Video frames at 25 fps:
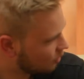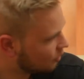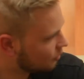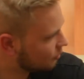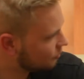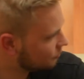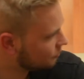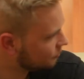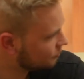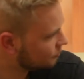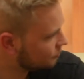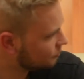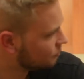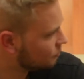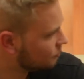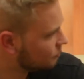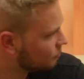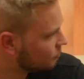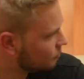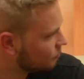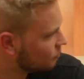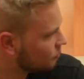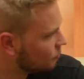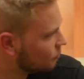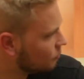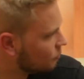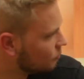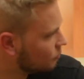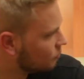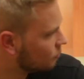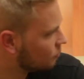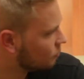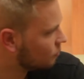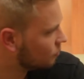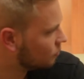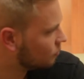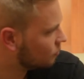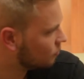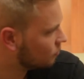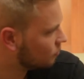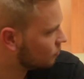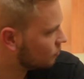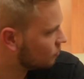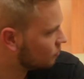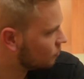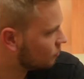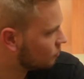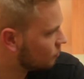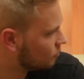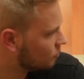
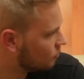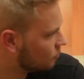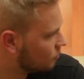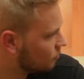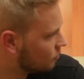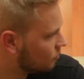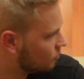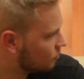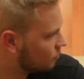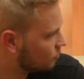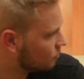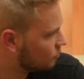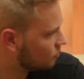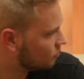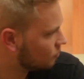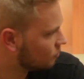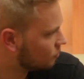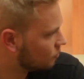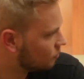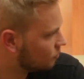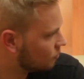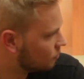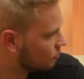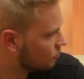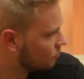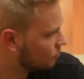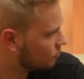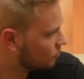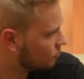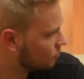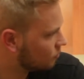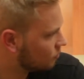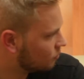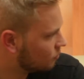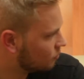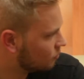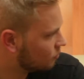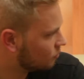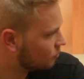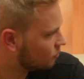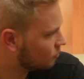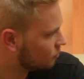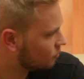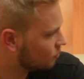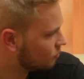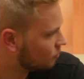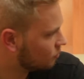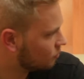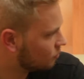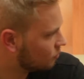
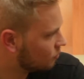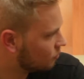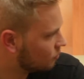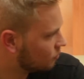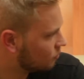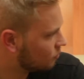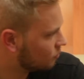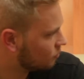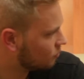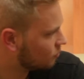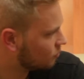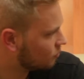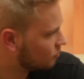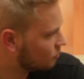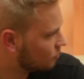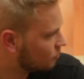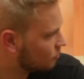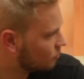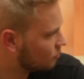[no speech]